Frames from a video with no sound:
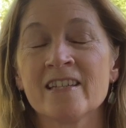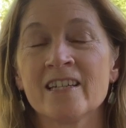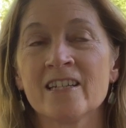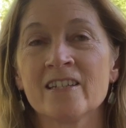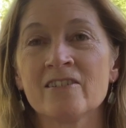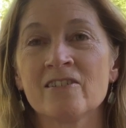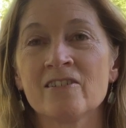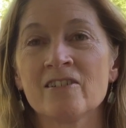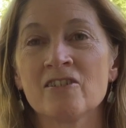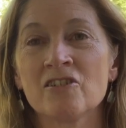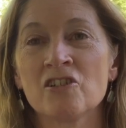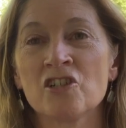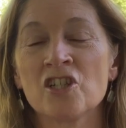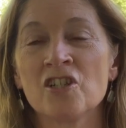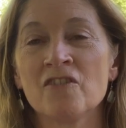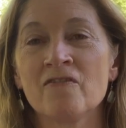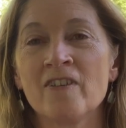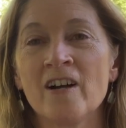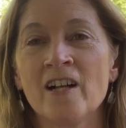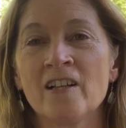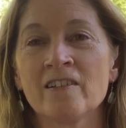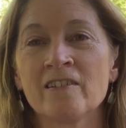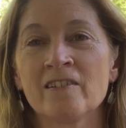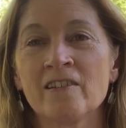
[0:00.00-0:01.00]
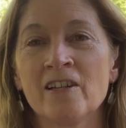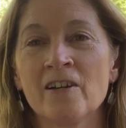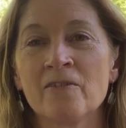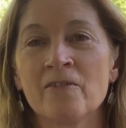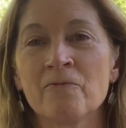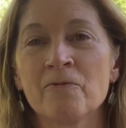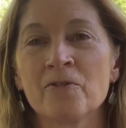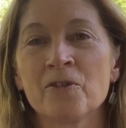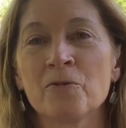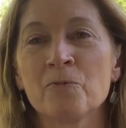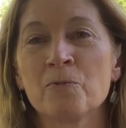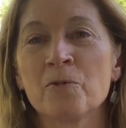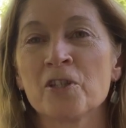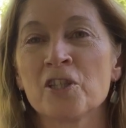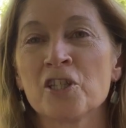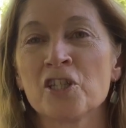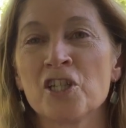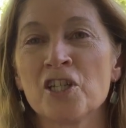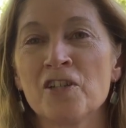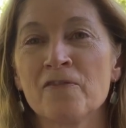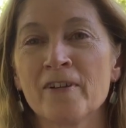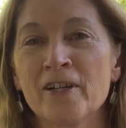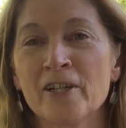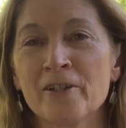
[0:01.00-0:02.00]
that she fell in love with
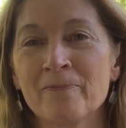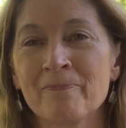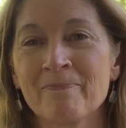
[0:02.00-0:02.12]
Shiva.